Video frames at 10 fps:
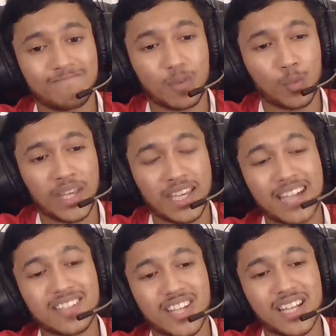we
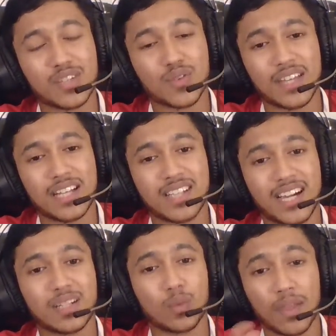can challenge for that
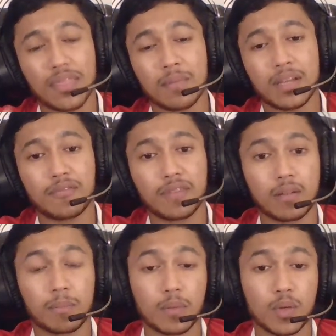title with the
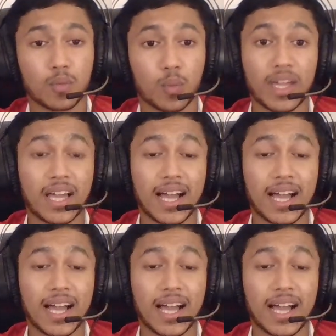midfield pivot we